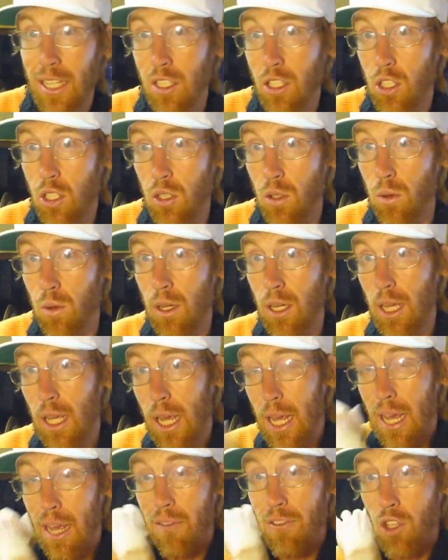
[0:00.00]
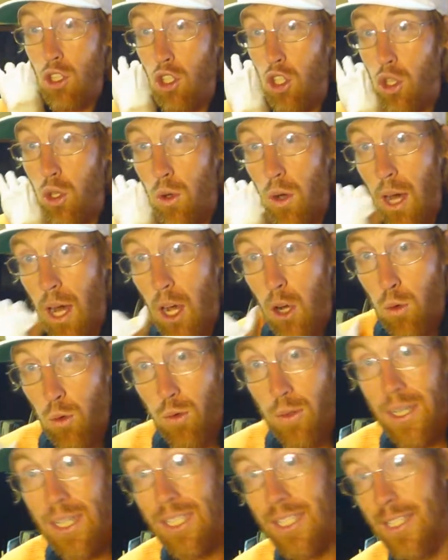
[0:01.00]
against you, if you do a
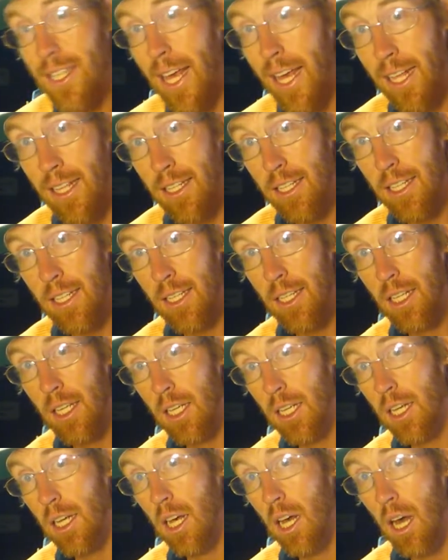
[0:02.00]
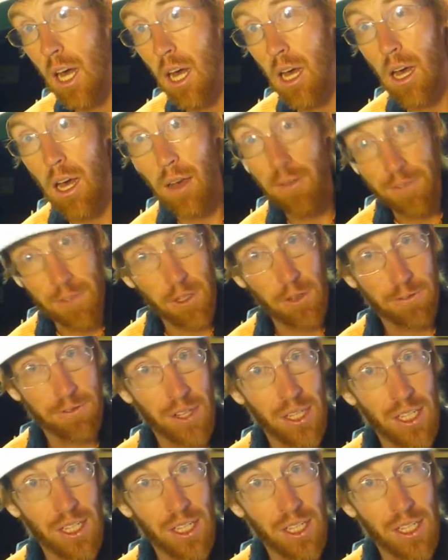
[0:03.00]
reset of your